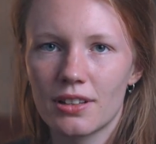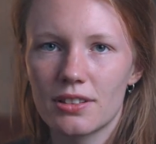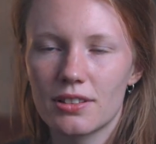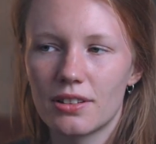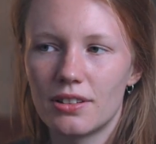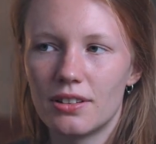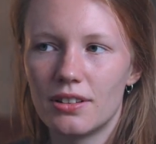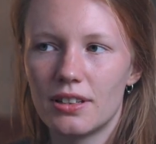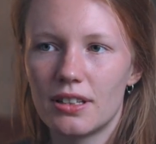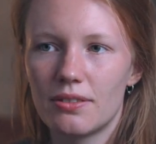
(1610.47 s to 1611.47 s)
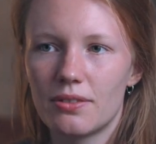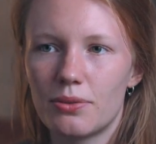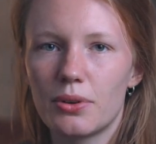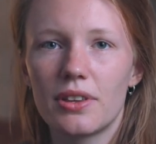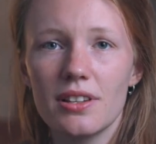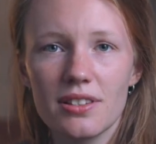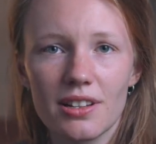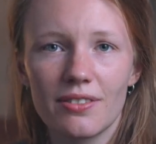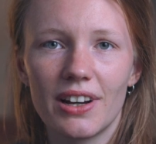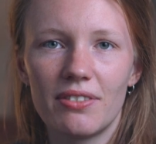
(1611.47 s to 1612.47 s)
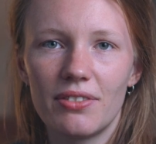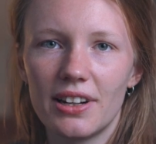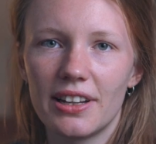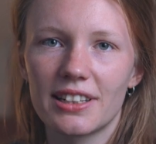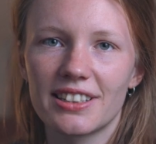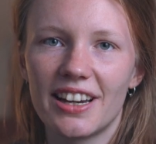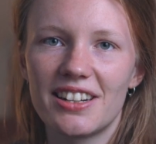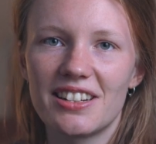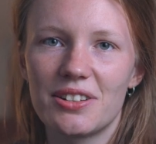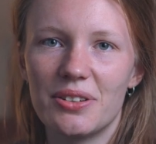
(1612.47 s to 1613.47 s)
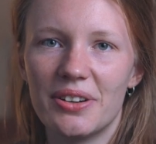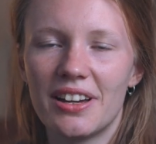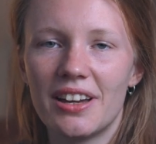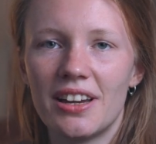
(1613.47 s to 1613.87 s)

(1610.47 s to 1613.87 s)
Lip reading: So for this summer, I'm really excited to